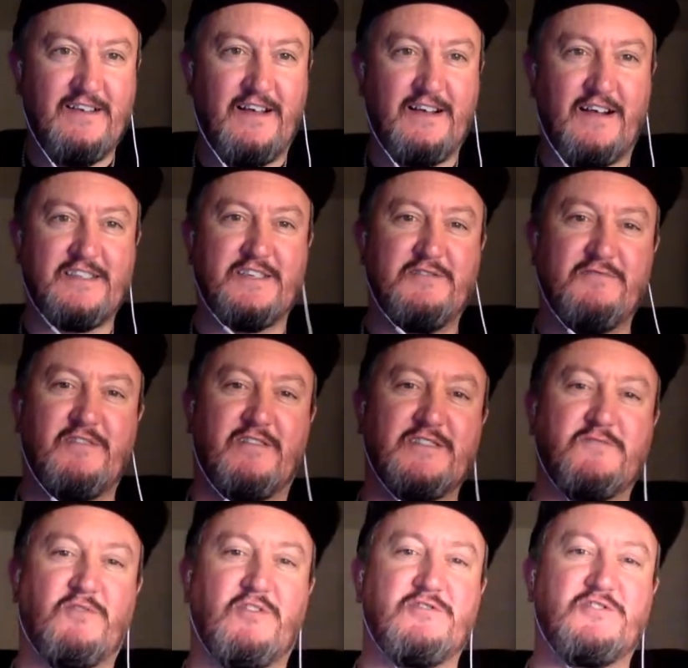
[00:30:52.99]
I got to
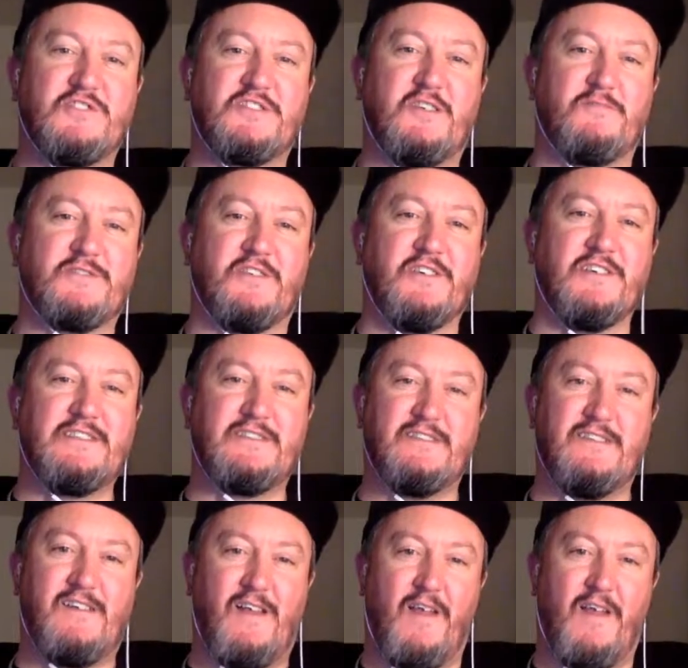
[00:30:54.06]
2,100 subs, guys.